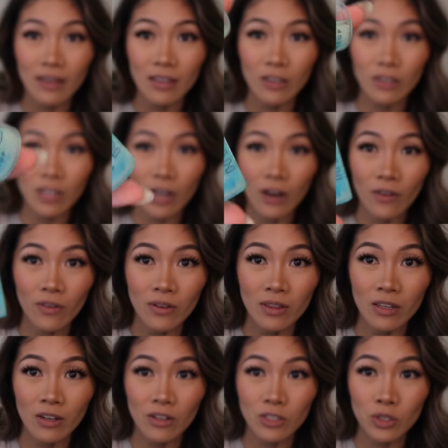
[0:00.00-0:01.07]
you know,
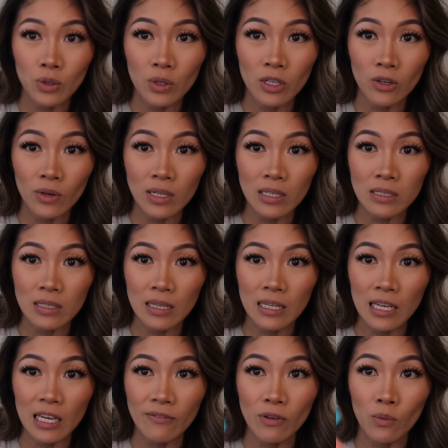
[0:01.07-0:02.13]
there are two ingredients in
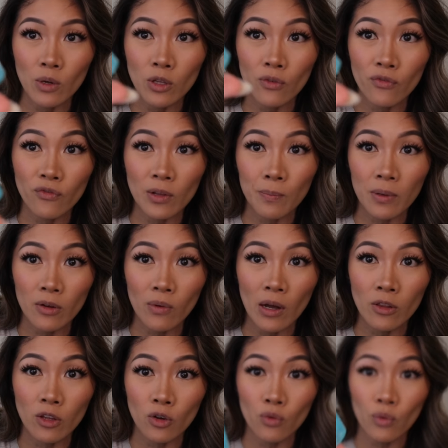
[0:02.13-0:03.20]
here, even when you flip it
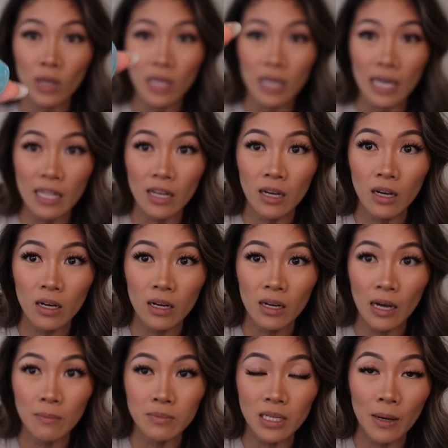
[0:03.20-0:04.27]
around, the green kind of
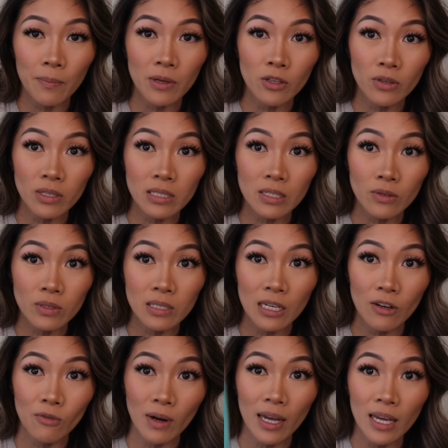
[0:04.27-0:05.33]
comes up and you can still
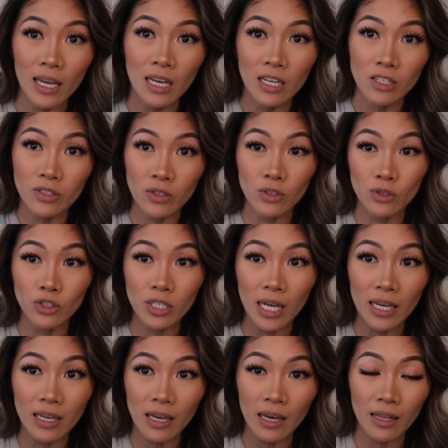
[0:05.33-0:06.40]
see it, right? So you
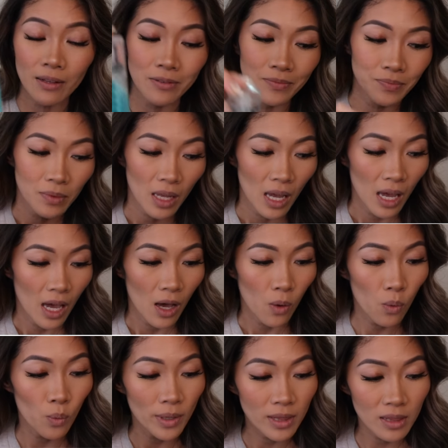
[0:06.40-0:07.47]
shake it.
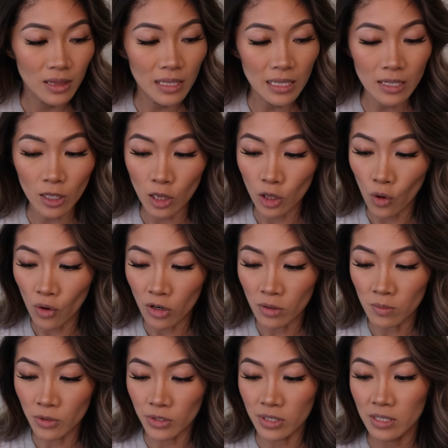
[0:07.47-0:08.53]
With the
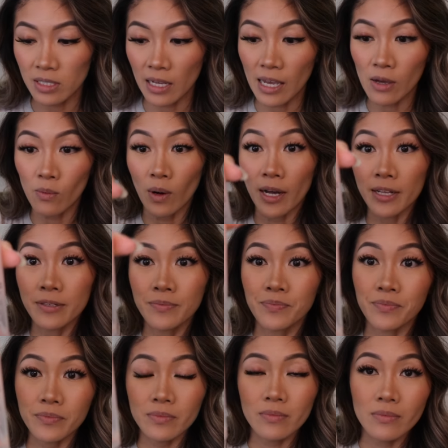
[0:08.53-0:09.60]
Laura Mercier one,
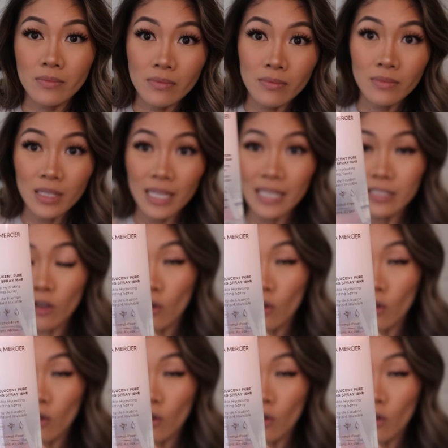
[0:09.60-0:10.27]
it's